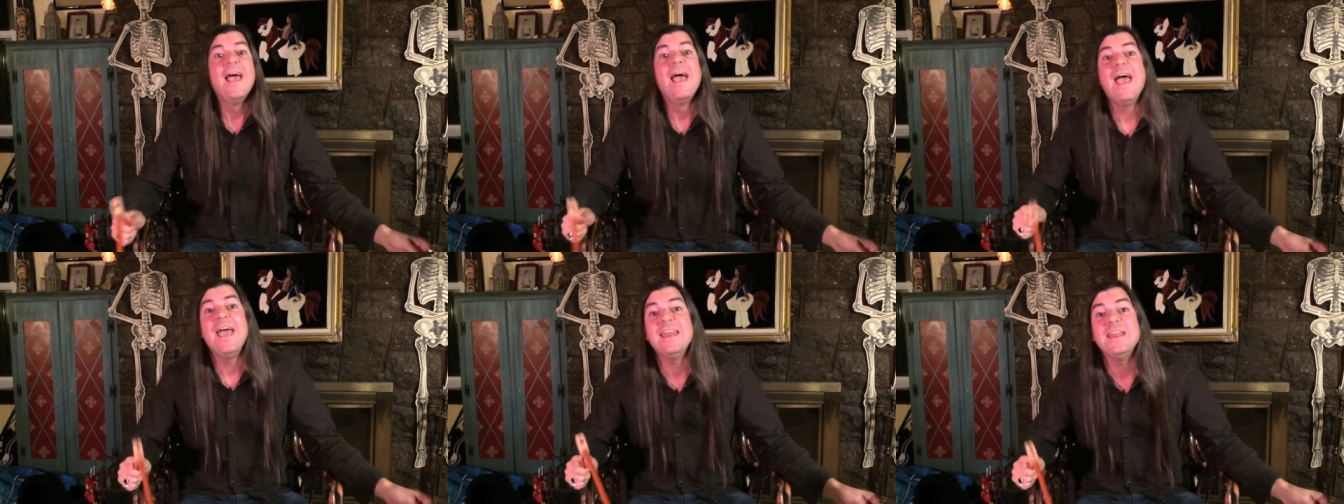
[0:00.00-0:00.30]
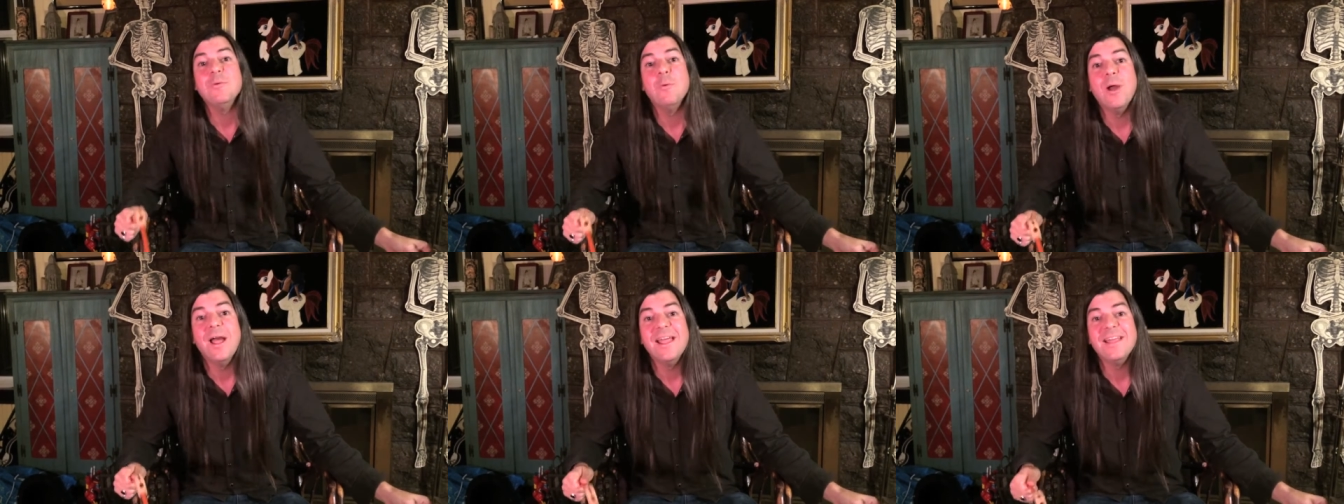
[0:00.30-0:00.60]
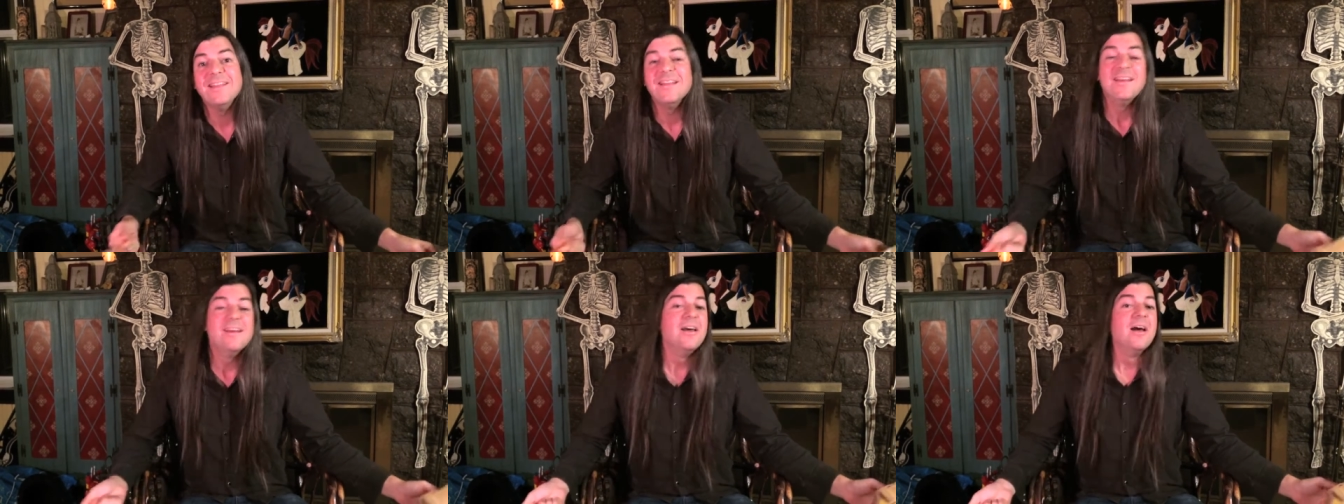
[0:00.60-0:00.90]

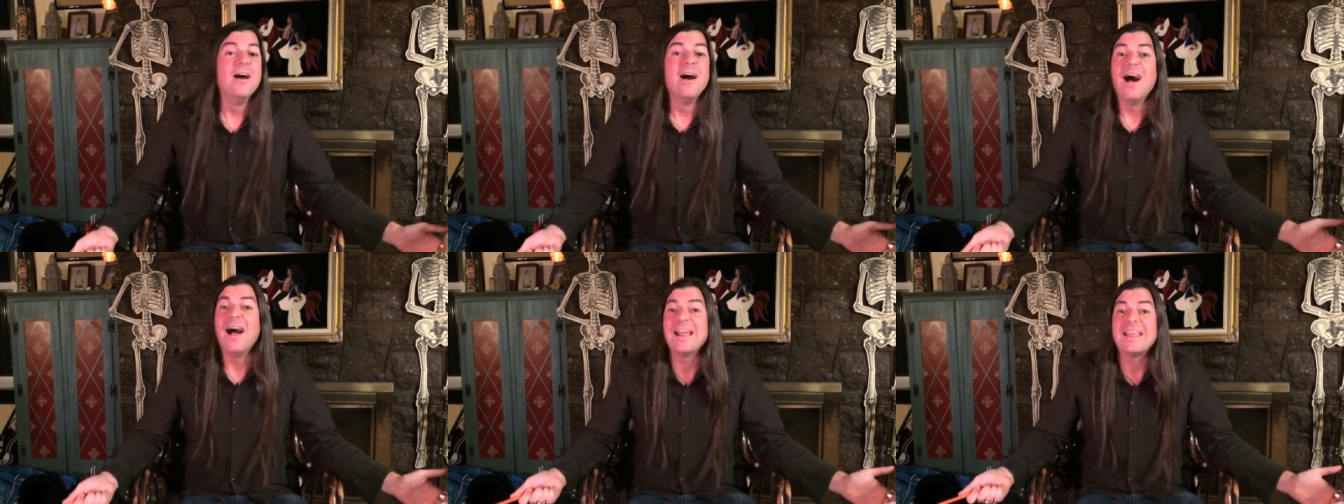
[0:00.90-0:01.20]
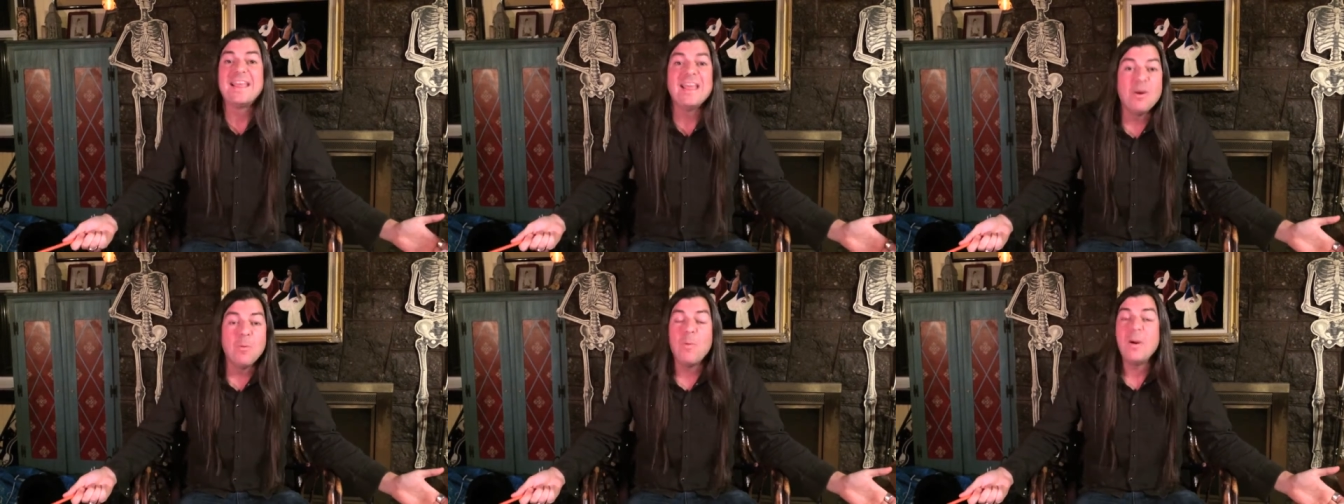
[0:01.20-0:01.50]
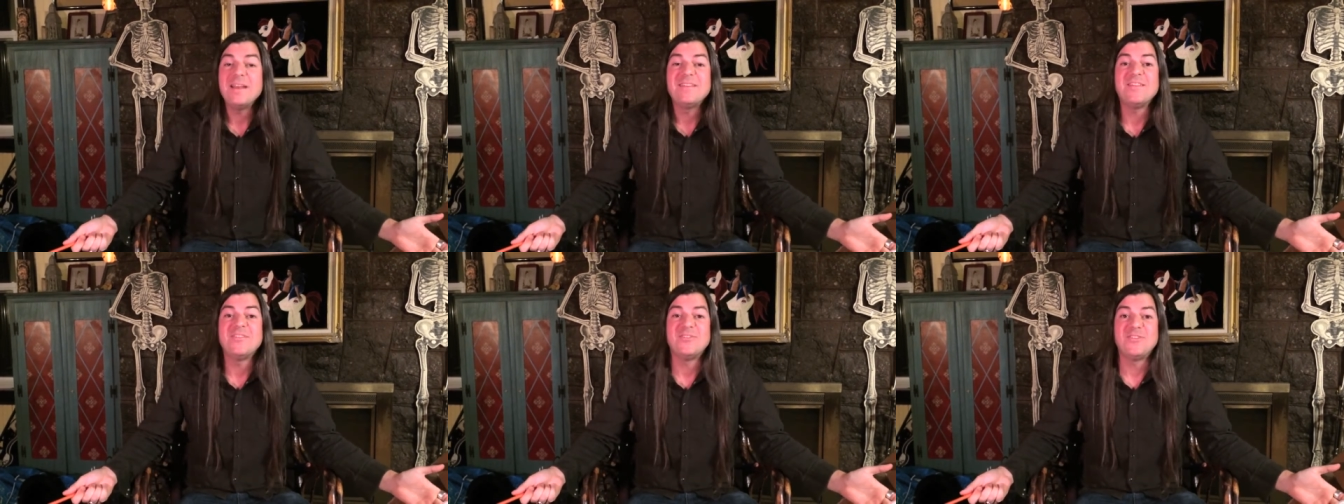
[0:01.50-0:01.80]
Anyway, I can't
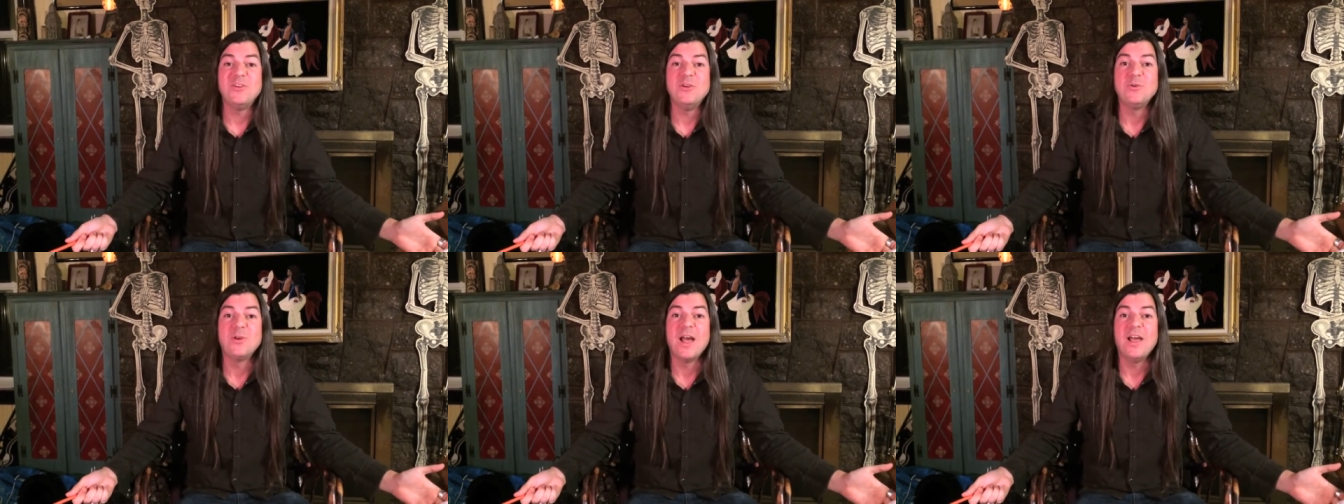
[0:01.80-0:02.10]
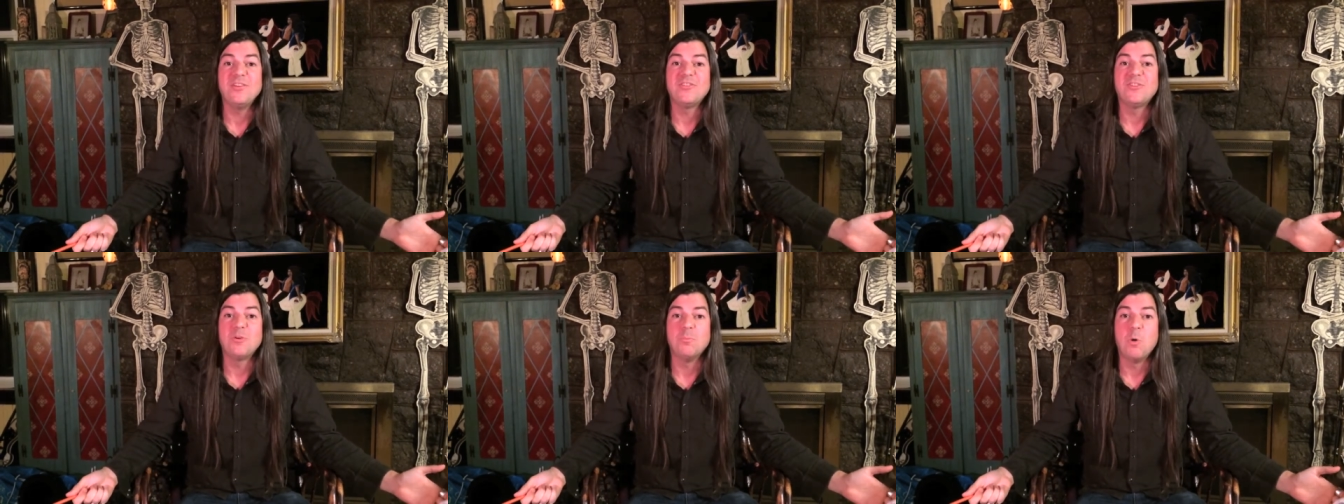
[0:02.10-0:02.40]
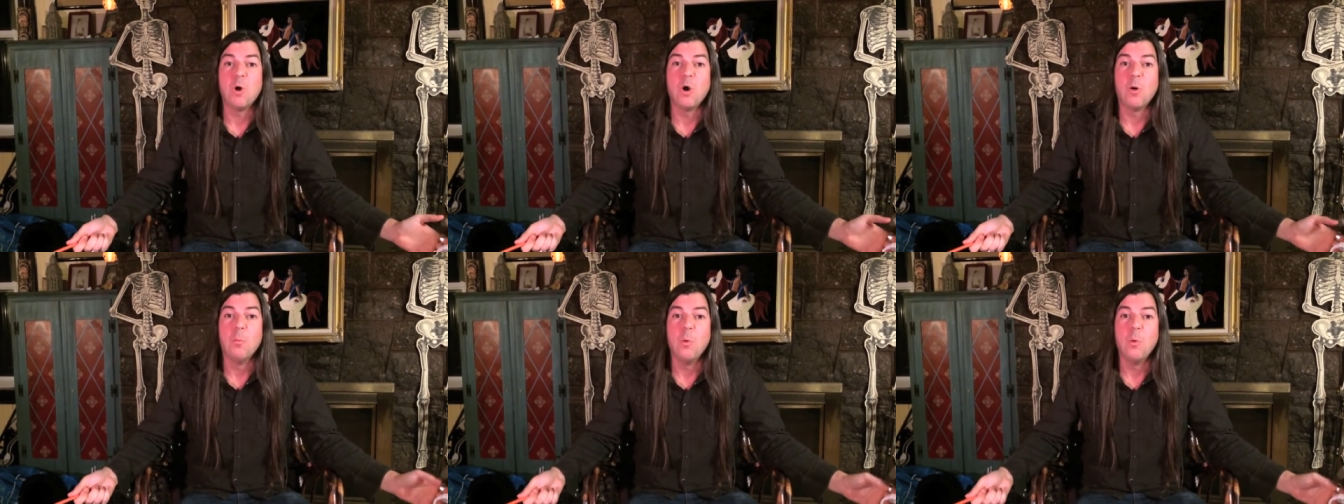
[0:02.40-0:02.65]
wait to see you guys tomorrow